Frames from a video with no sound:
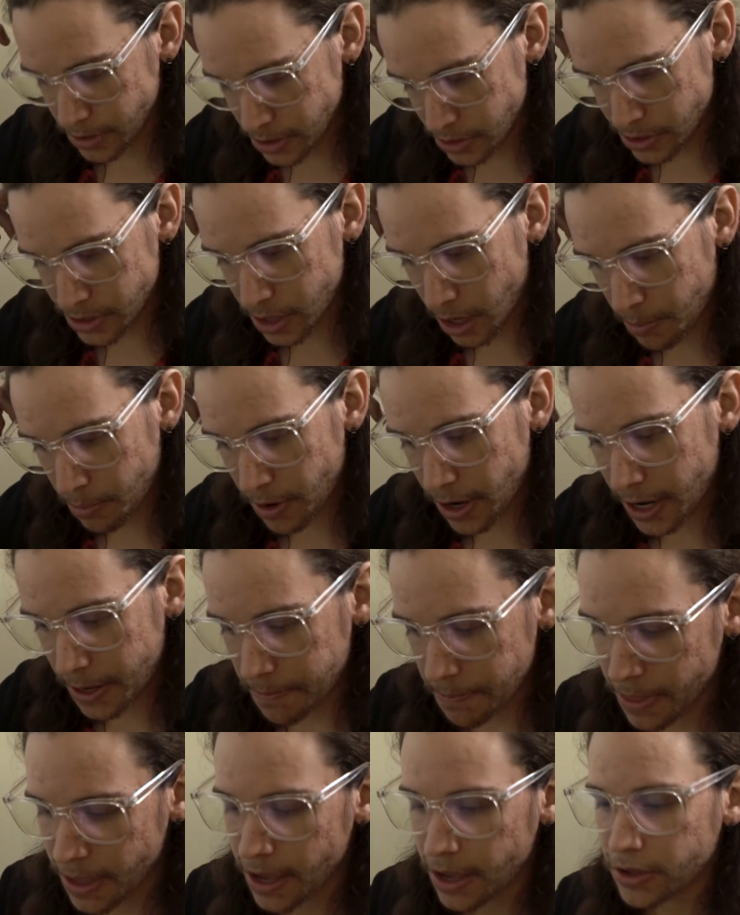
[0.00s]
using our brain.
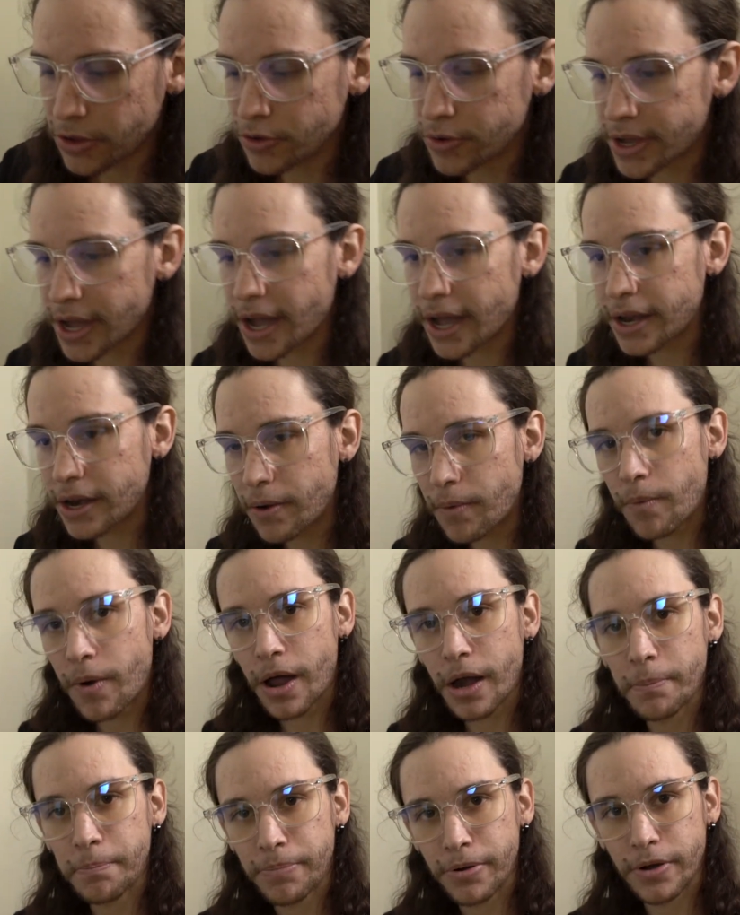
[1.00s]
You kind of
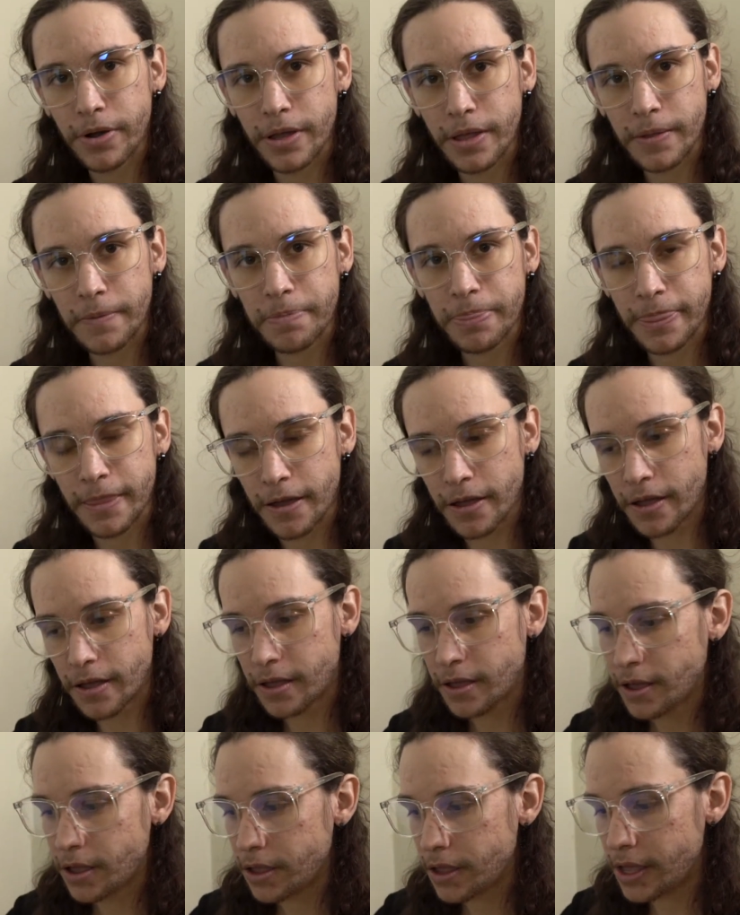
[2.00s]
want to put
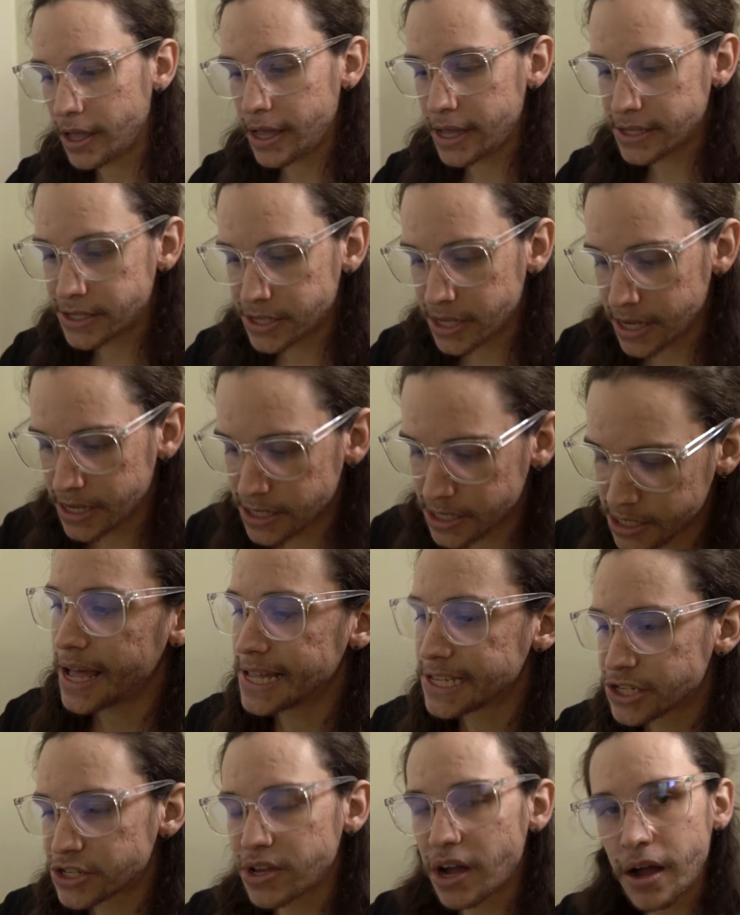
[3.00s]
the, it's, it's,
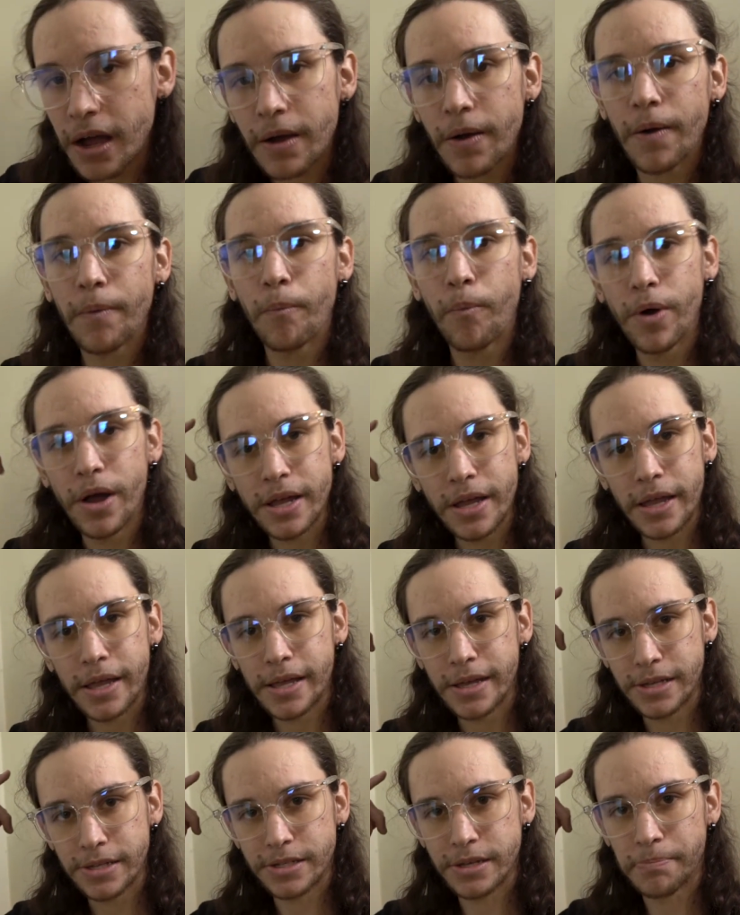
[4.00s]
it's not what
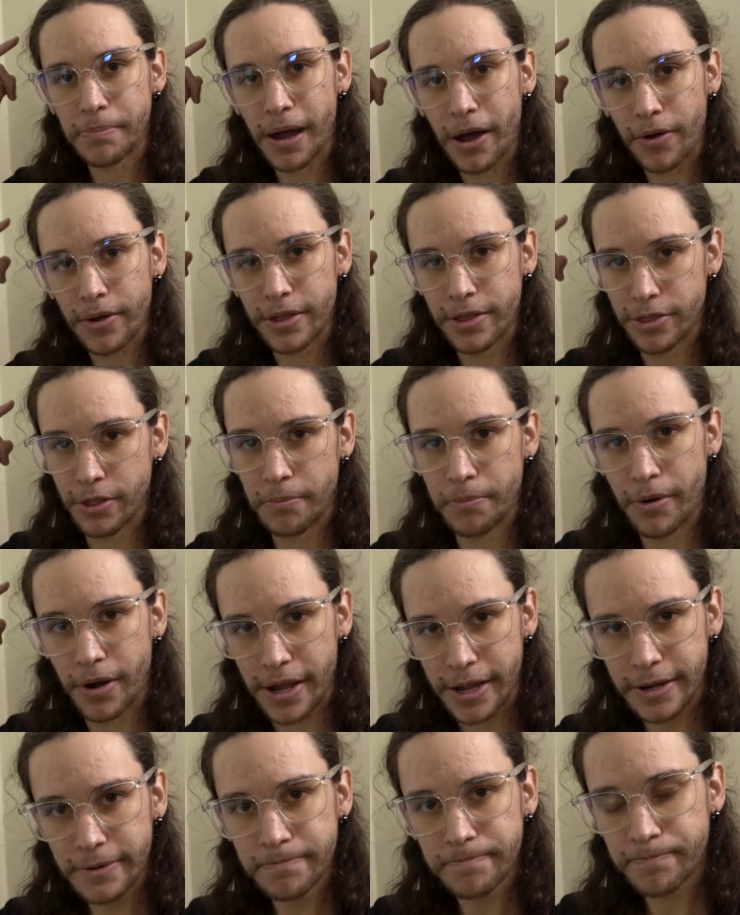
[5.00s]
is about in the
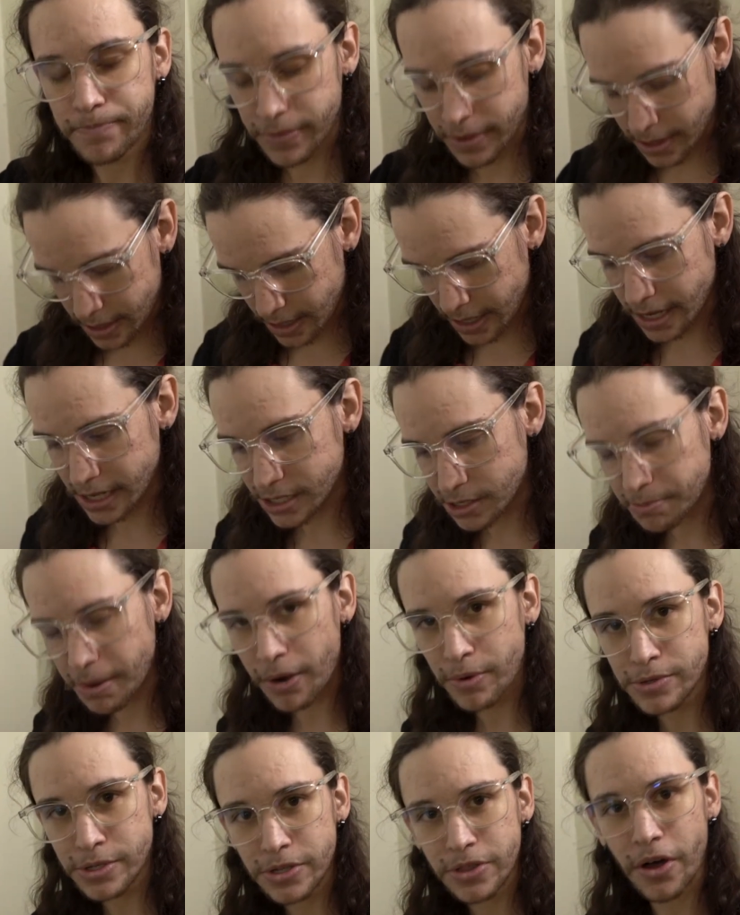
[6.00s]
brain, it's
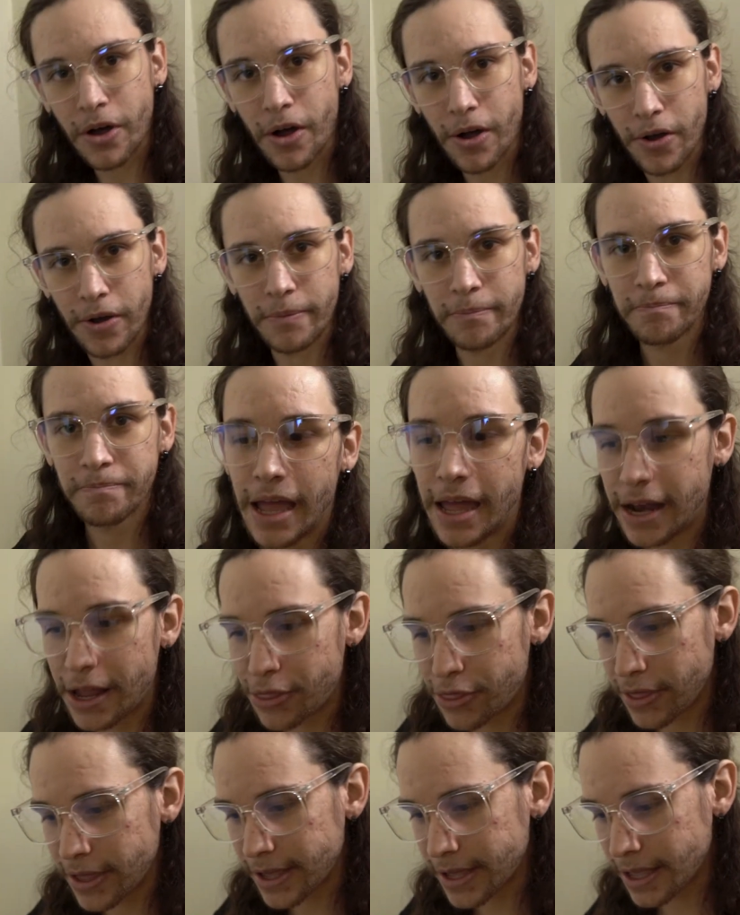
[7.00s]
about what's in the heart. And I
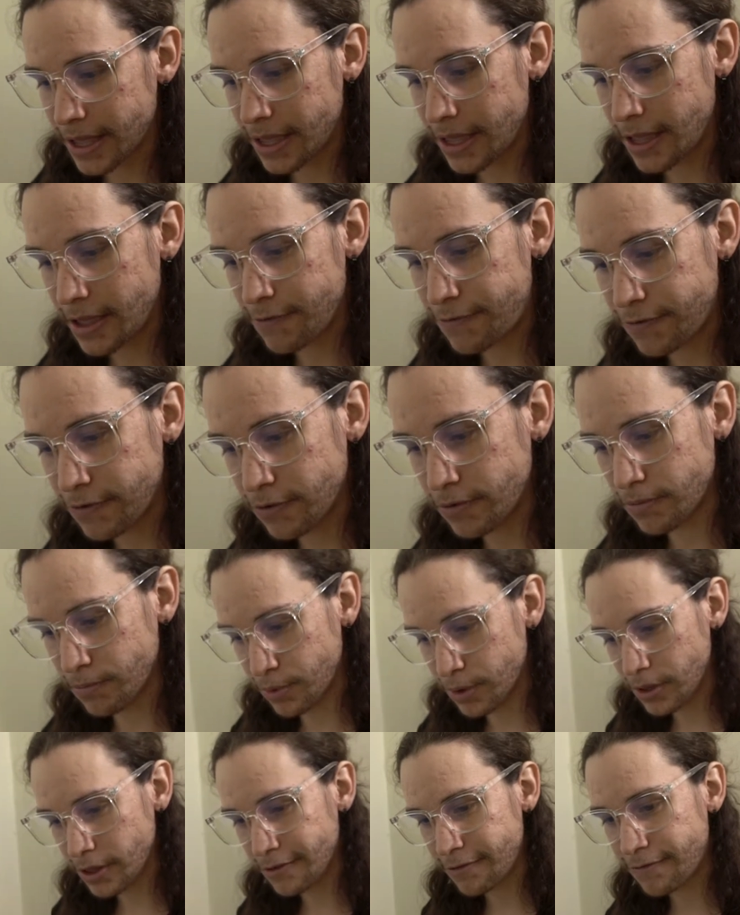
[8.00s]
think if you
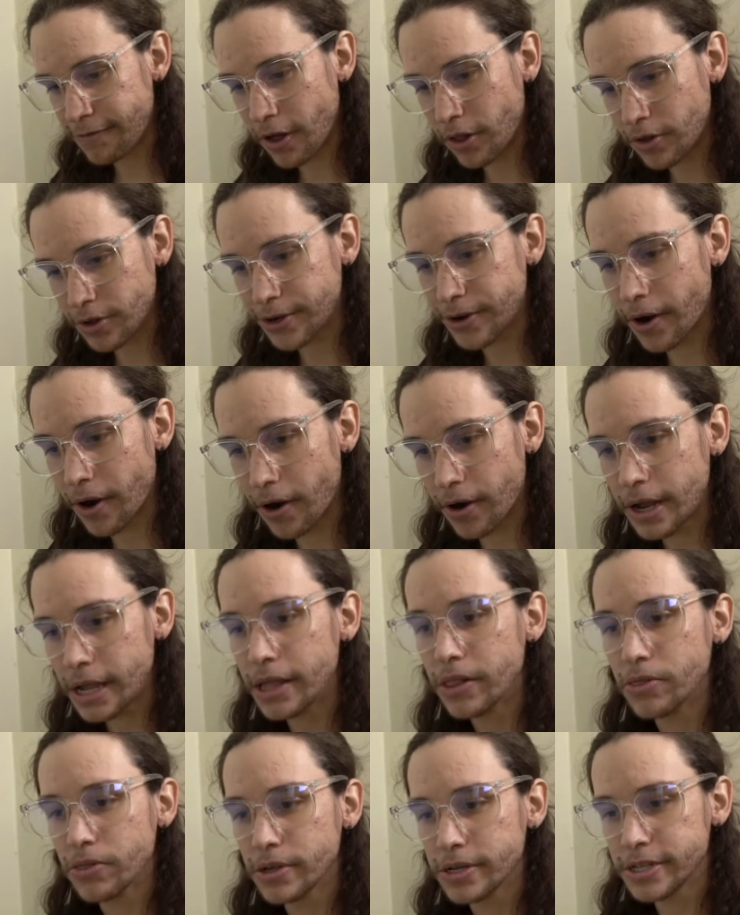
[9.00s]
really follow your heart
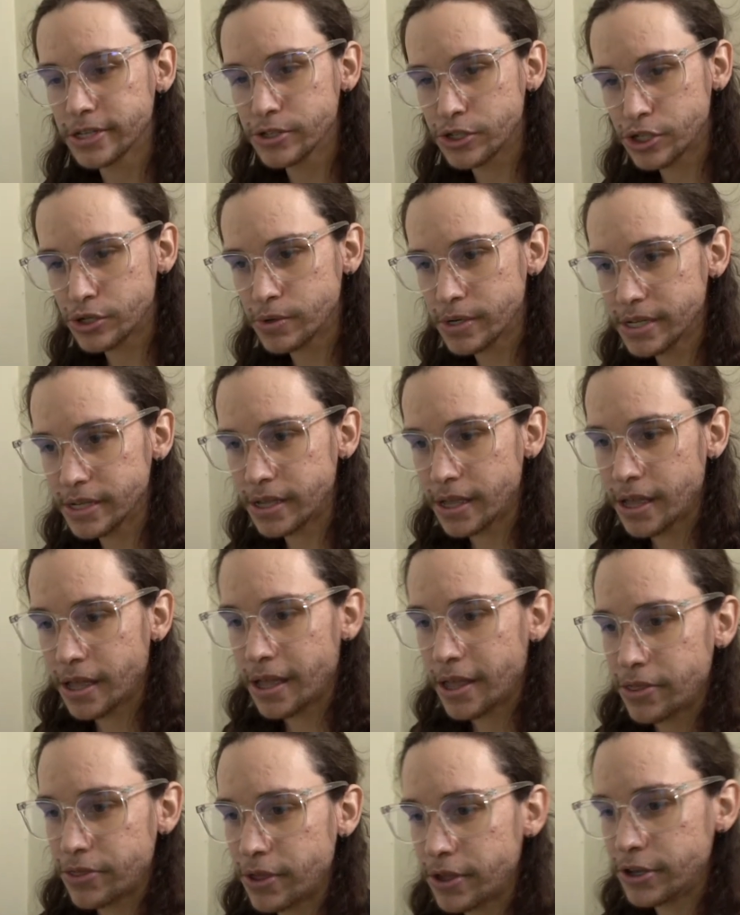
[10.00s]
and look into it,
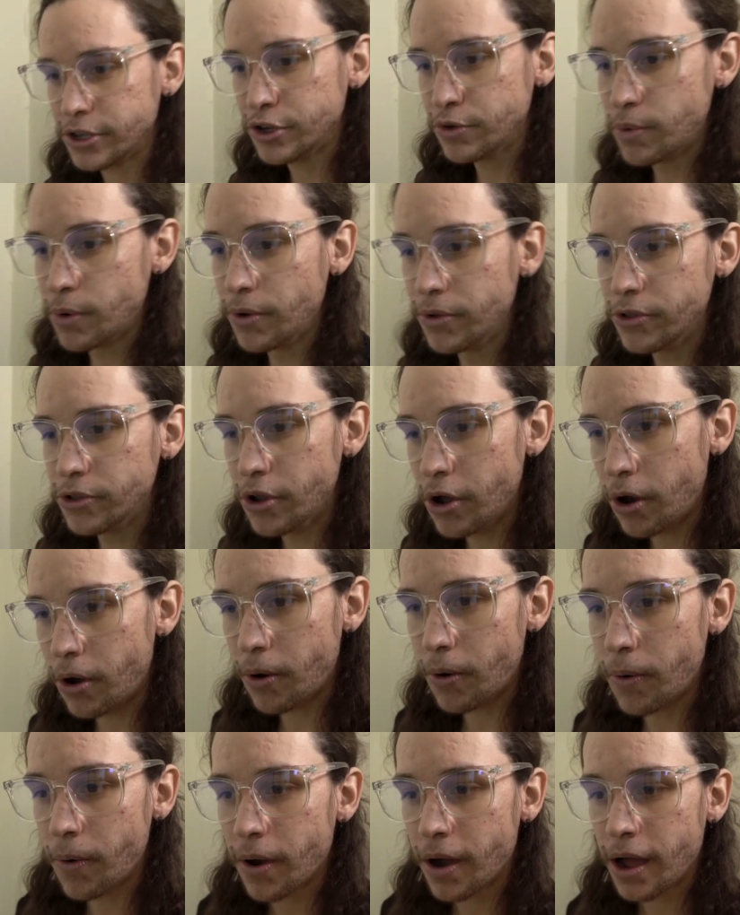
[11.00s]
then you will
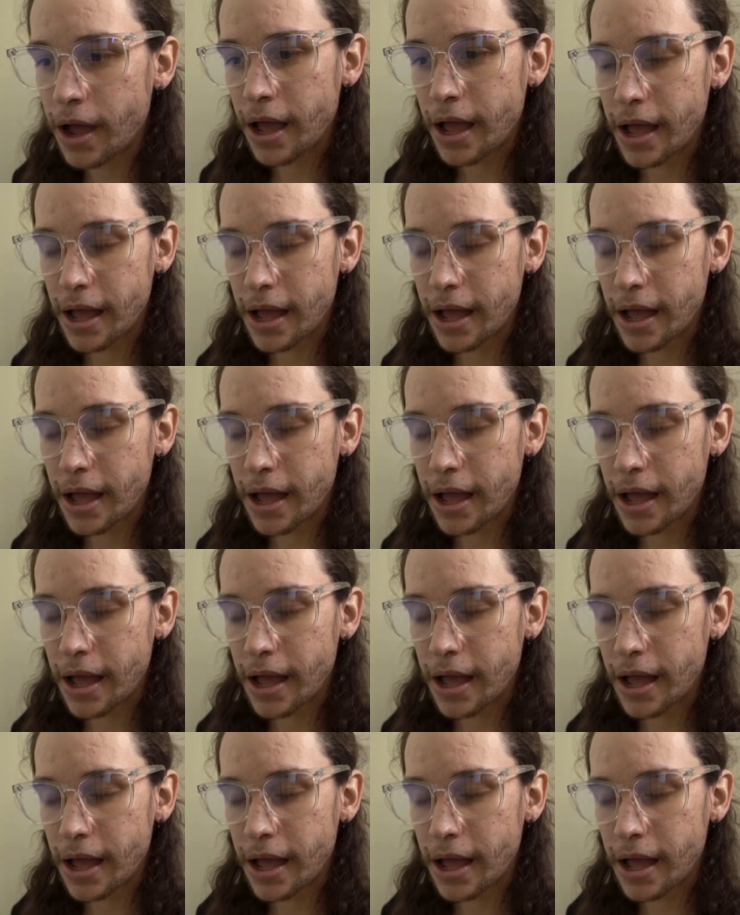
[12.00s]
know